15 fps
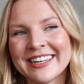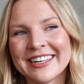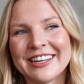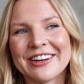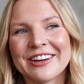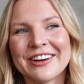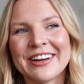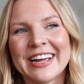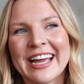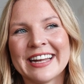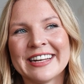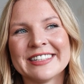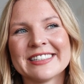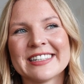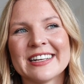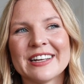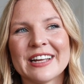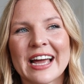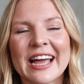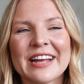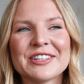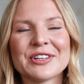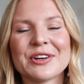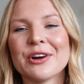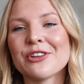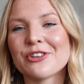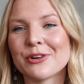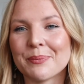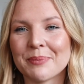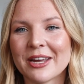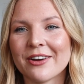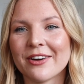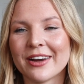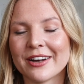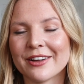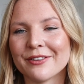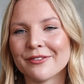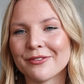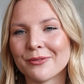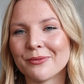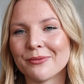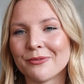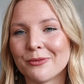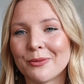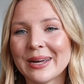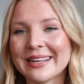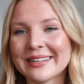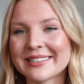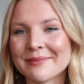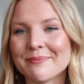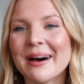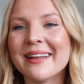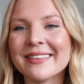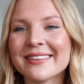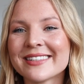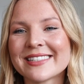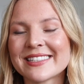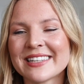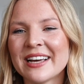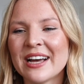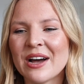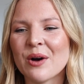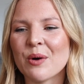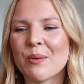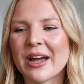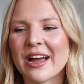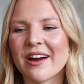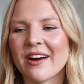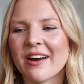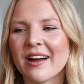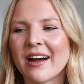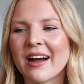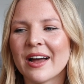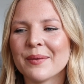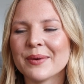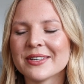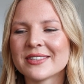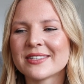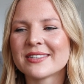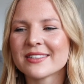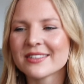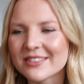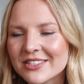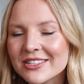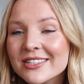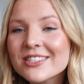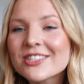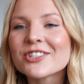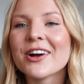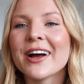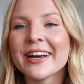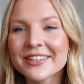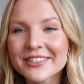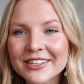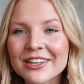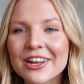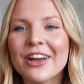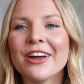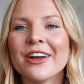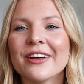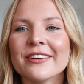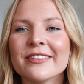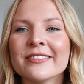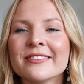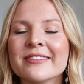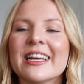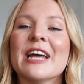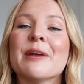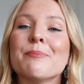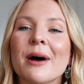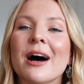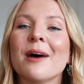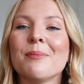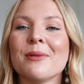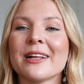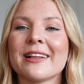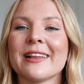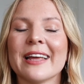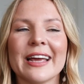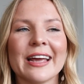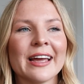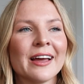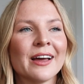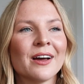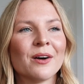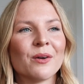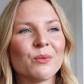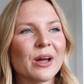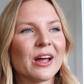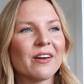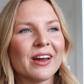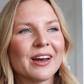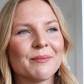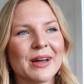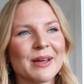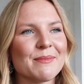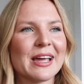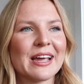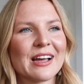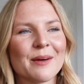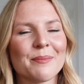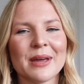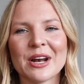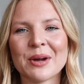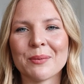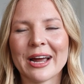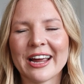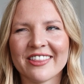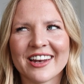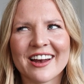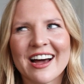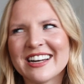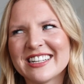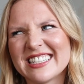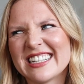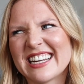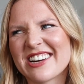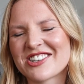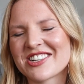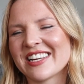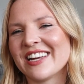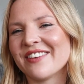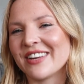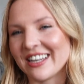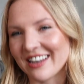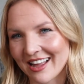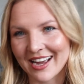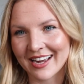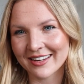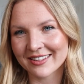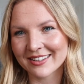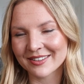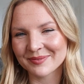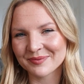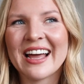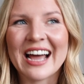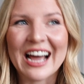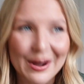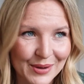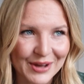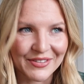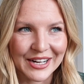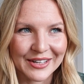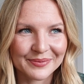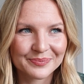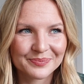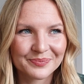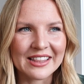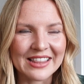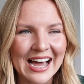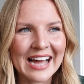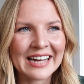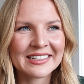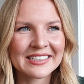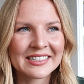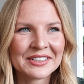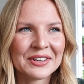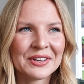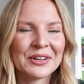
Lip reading: you know. And I had to go through a period of weeks, months, where I was just trying to learn and publicly wearing my makeup in a way that I didn't actually even like. However, that